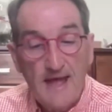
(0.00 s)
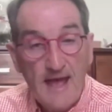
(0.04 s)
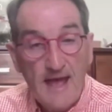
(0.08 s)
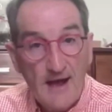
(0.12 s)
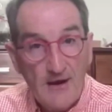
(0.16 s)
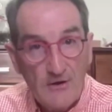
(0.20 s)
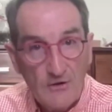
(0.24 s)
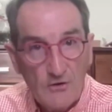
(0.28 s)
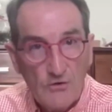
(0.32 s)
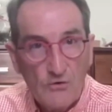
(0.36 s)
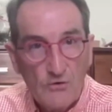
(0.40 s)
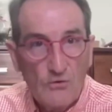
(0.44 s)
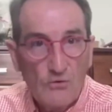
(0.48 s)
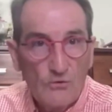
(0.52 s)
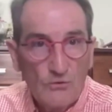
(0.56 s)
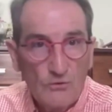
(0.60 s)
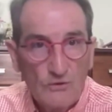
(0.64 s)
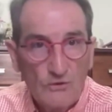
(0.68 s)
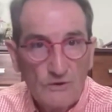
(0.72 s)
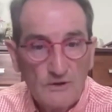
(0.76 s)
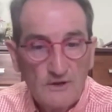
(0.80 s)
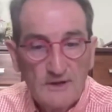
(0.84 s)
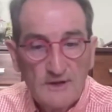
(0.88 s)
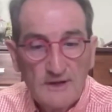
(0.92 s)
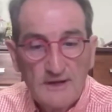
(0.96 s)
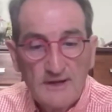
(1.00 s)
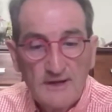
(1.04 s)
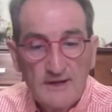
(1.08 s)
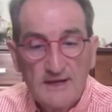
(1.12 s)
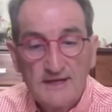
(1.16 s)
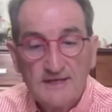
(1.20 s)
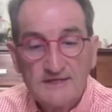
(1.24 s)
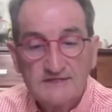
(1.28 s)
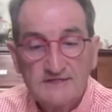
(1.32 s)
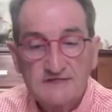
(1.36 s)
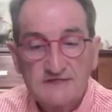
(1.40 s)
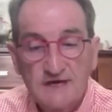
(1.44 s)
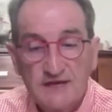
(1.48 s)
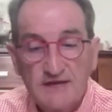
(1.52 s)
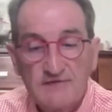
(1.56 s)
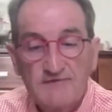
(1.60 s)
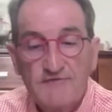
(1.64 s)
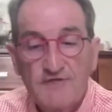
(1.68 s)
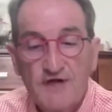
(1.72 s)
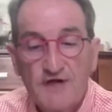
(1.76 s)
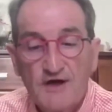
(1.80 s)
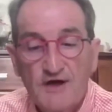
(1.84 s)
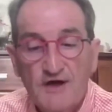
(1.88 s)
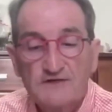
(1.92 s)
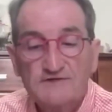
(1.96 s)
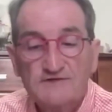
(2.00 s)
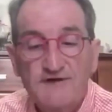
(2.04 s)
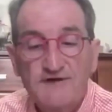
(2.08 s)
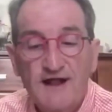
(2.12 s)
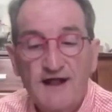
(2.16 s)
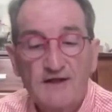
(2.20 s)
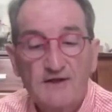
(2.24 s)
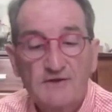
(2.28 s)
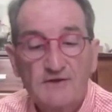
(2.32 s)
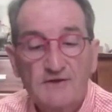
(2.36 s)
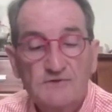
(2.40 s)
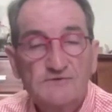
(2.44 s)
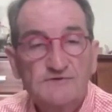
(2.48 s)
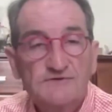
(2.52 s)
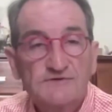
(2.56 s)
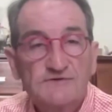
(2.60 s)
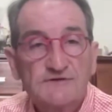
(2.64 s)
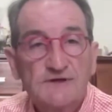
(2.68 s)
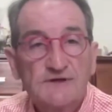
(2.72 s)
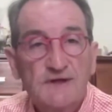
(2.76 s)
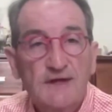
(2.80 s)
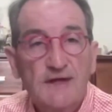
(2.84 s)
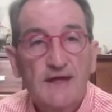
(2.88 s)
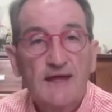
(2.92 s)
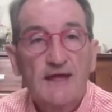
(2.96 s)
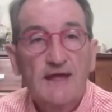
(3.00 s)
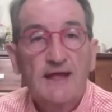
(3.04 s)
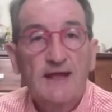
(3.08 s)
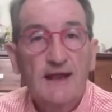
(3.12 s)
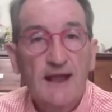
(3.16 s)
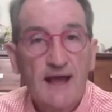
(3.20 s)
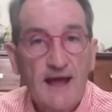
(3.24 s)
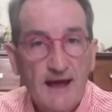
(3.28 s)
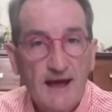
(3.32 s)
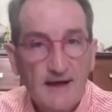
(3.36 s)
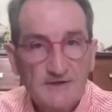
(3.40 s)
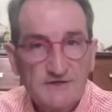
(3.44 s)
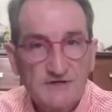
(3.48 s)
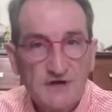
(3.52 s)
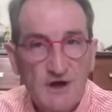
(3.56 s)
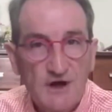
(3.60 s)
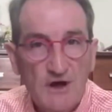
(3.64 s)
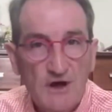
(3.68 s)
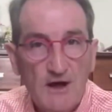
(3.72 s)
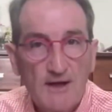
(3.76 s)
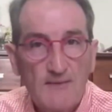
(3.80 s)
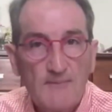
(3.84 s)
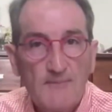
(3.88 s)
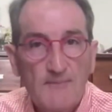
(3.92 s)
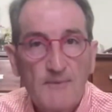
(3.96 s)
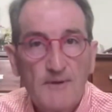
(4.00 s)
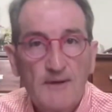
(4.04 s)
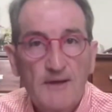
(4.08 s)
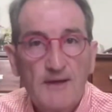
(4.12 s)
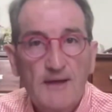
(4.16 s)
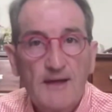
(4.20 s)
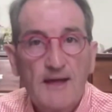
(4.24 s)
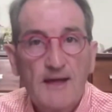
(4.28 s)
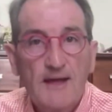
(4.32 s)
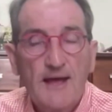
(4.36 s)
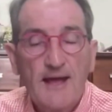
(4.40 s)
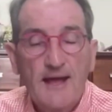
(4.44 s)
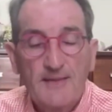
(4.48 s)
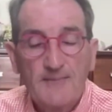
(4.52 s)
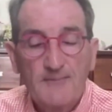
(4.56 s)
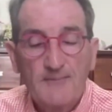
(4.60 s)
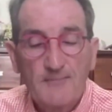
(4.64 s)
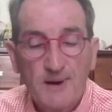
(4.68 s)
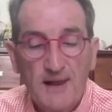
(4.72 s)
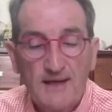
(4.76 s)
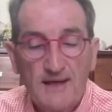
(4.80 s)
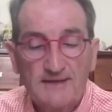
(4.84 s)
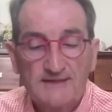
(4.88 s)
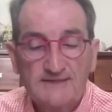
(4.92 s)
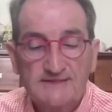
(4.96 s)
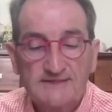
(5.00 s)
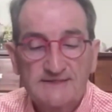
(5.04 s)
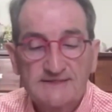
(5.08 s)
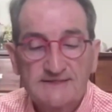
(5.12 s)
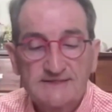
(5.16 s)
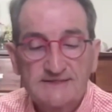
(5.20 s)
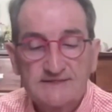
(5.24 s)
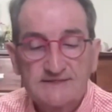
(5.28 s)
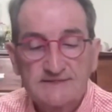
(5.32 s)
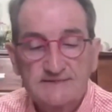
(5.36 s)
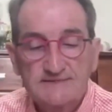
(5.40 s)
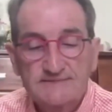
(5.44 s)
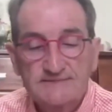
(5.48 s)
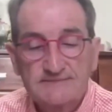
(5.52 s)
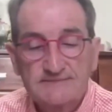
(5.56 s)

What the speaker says: Our call is to live those values in our time and place,